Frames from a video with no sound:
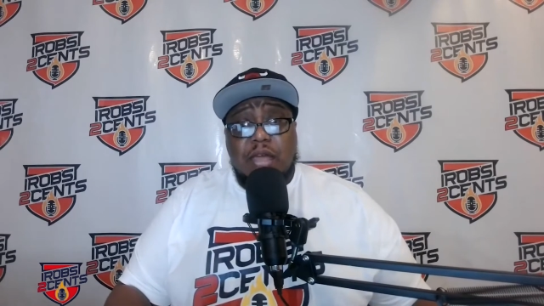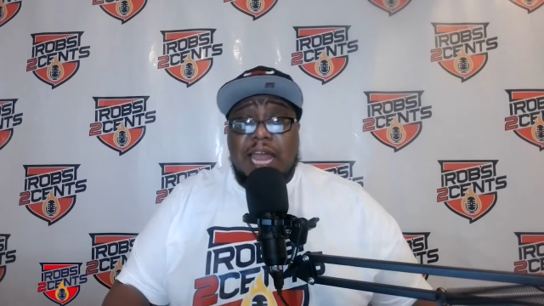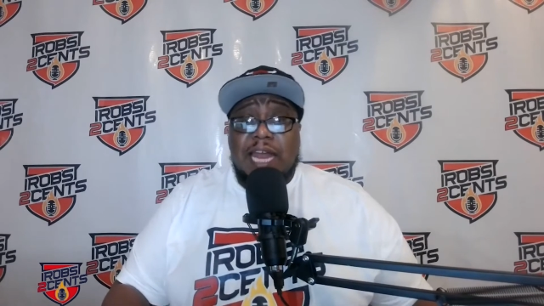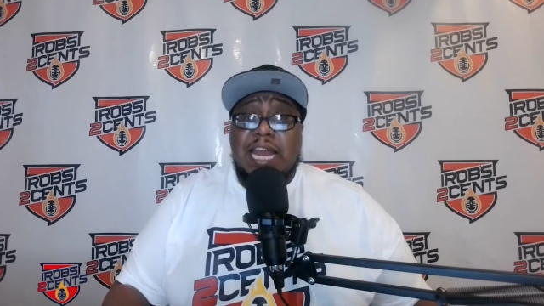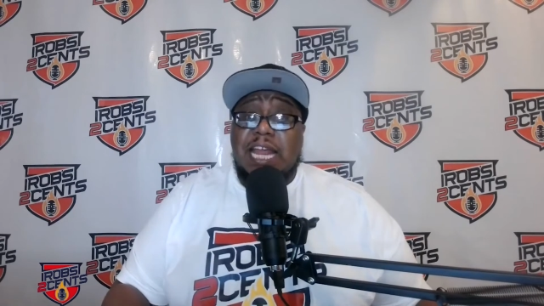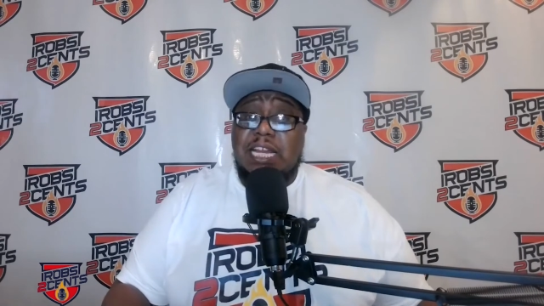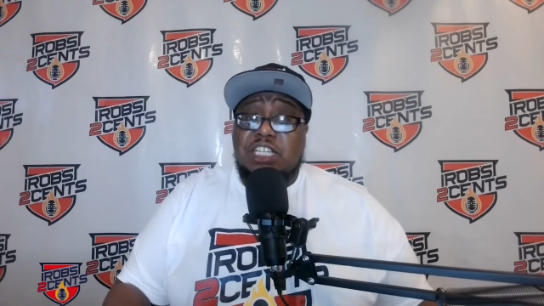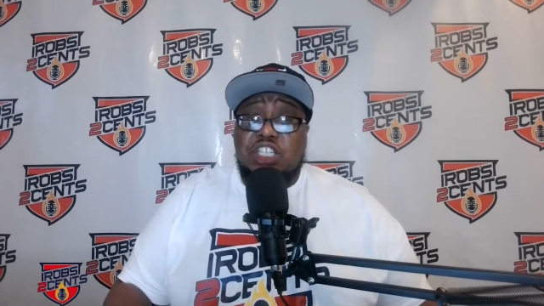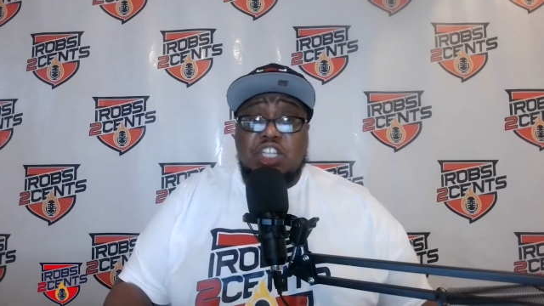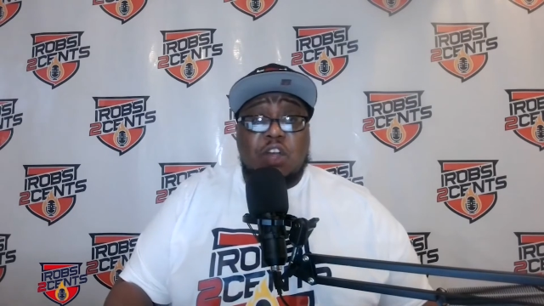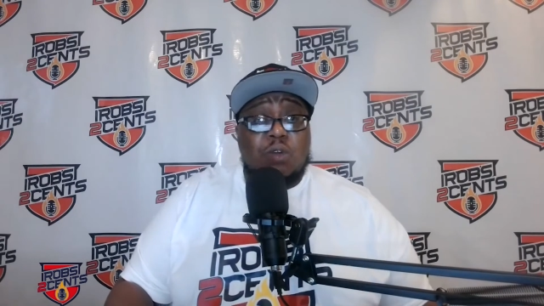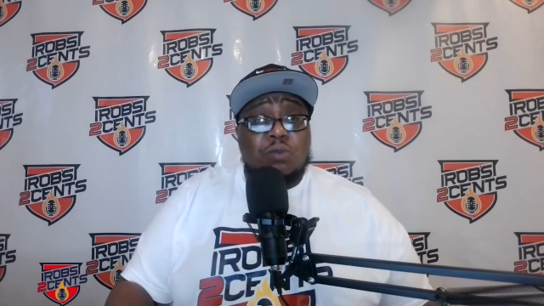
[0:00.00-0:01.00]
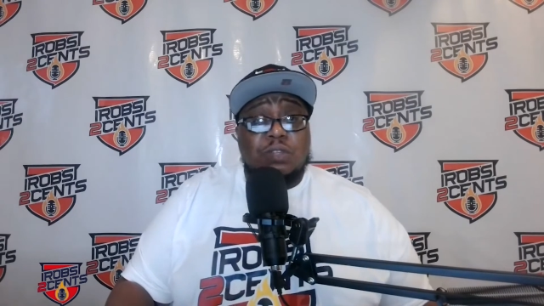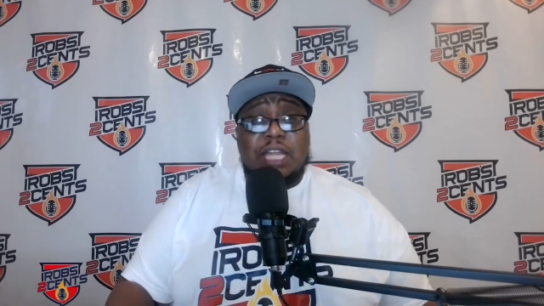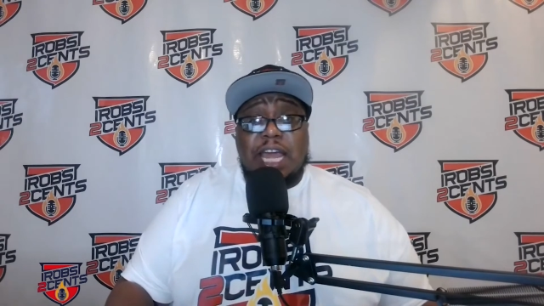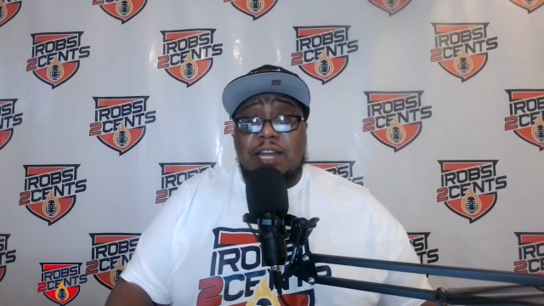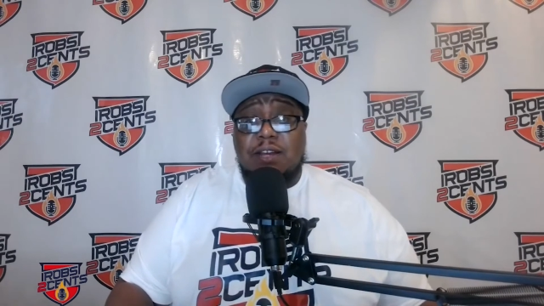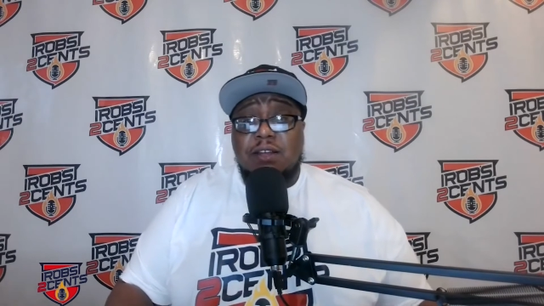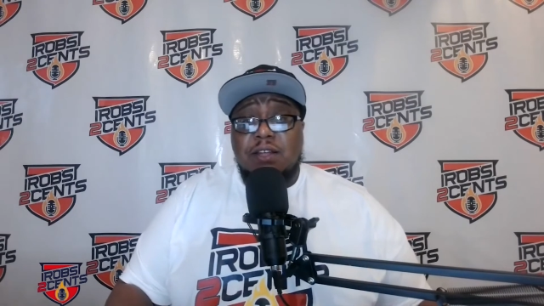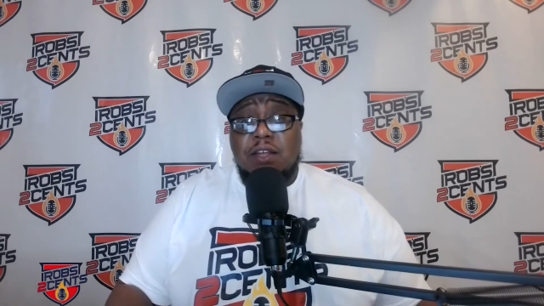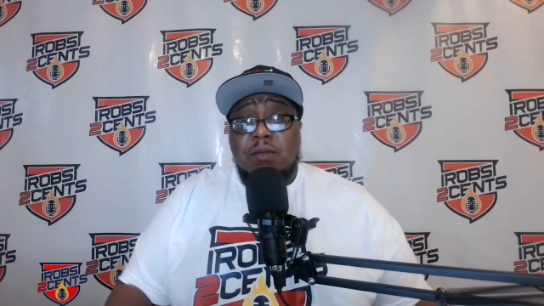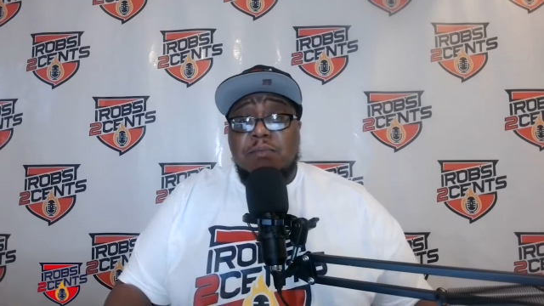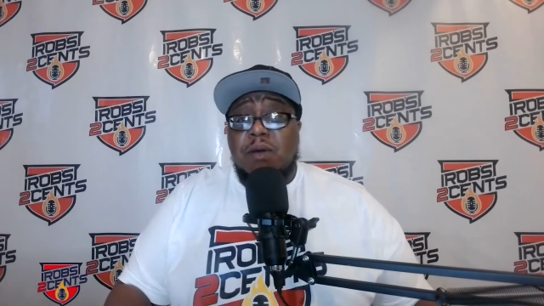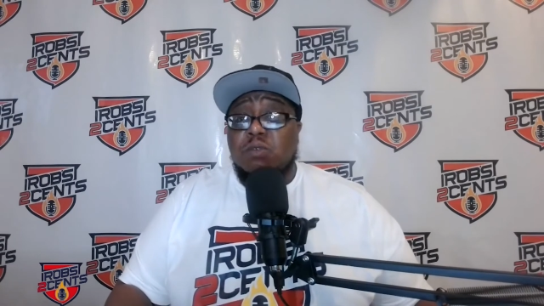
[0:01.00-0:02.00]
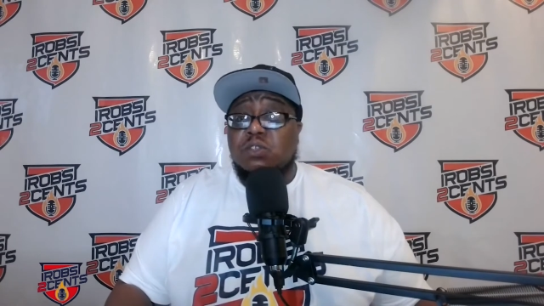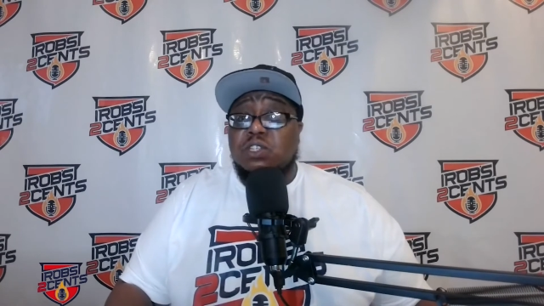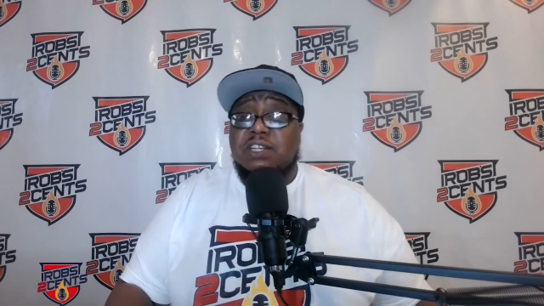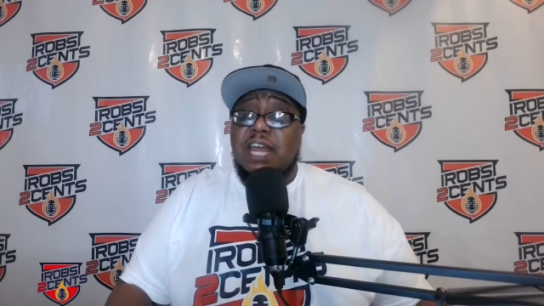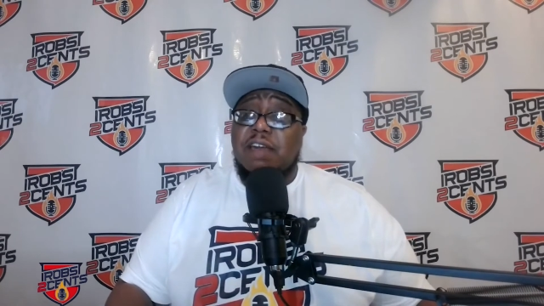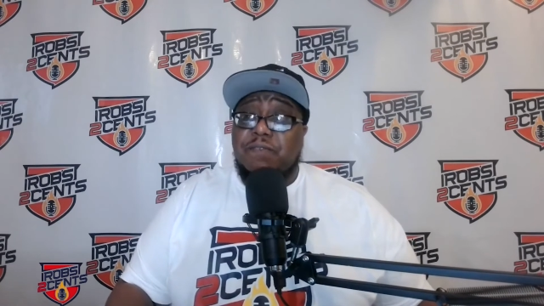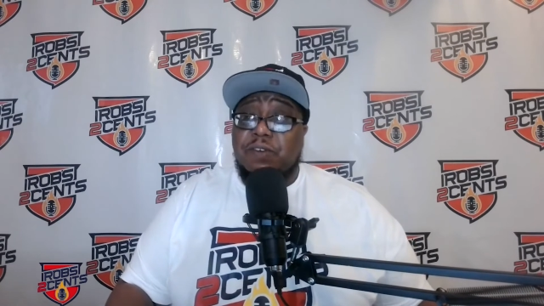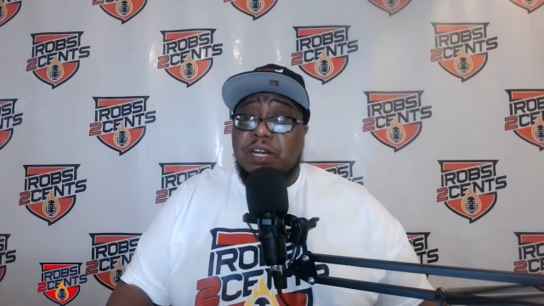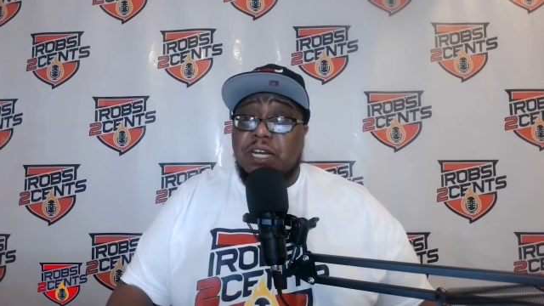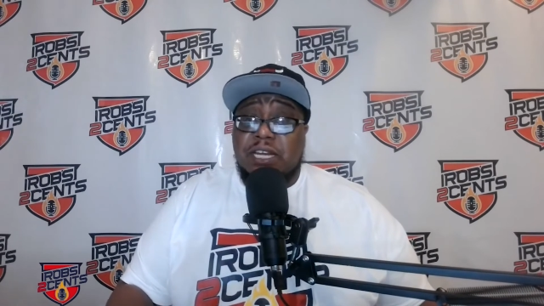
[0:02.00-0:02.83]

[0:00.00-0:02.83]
And they showed that most definitely.